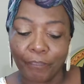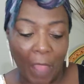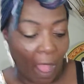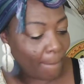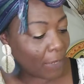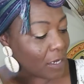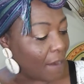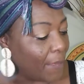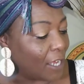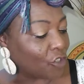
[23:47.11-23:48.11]
I'm going to
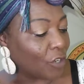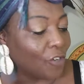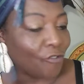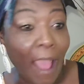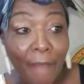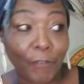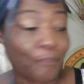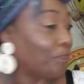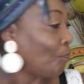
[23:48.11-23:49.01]
be a truck driver.